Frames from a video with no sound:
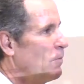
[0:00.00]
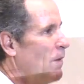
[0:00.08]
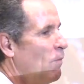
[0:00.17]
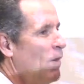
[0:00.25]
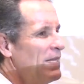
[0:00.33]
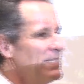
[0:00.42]

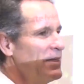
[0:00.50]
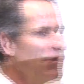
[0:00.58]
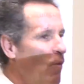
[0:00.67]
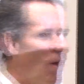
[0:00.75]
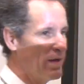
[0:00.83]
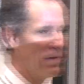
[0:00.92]
What does he
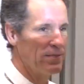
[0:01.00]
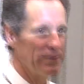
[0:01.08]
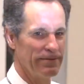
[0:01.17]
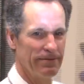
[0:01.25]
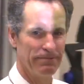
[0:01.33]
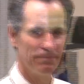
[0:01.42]
want?
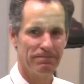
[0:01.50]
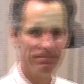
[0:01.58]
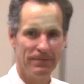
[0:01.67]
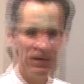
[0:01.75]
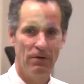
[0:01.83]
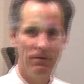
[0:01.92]

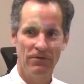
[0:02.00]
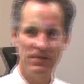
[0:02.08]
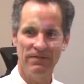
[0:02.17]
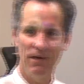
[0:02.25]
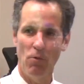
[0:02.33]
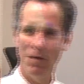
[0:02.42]

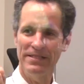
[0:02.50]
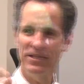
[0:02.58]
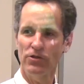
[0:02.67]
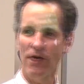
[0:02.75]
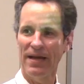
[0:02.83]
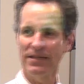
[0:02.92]
First of all, what's
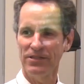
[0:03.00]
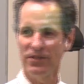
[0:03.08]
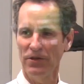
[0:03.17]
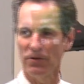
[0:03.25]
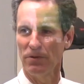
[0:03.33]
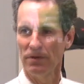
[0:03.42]
he trying to
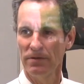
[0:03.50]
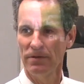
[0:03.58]
do